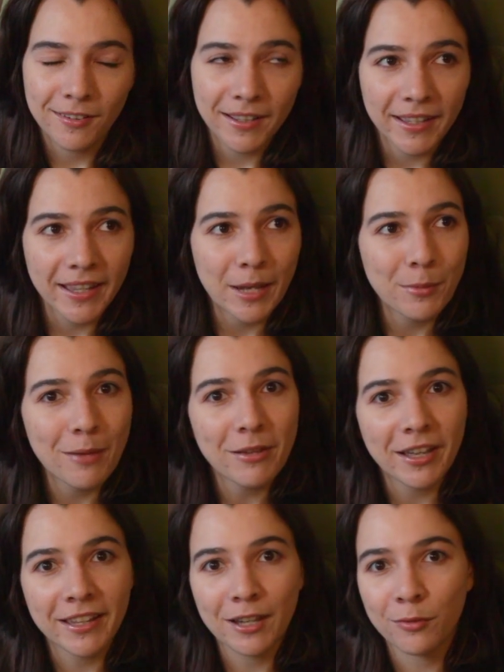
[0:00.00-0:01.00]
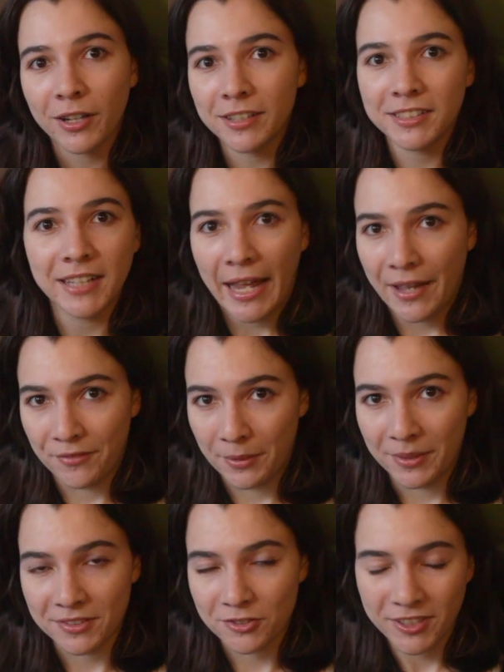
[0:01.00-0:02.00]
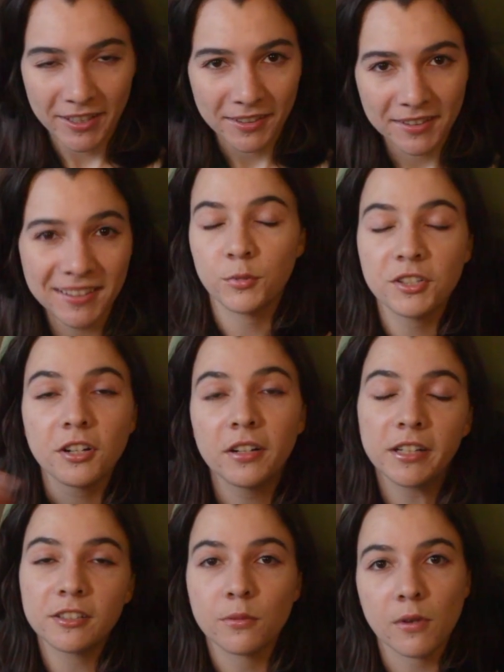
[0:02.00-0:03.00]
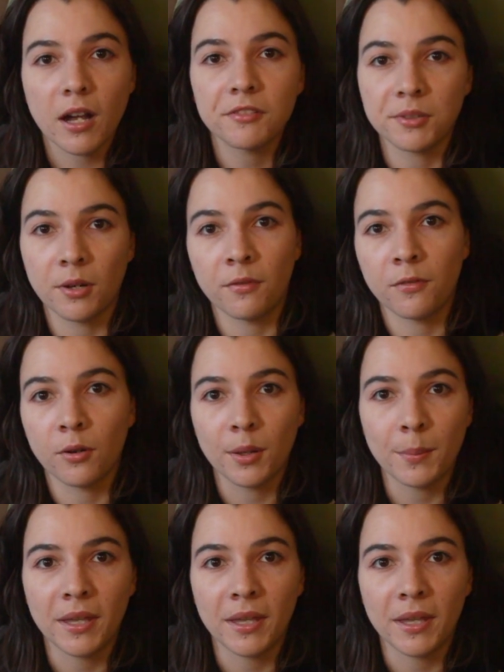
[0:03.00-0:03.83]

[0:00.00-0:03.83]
Okay, yeah, maybe I get why I didn't have them as a child. Returning to Roger for a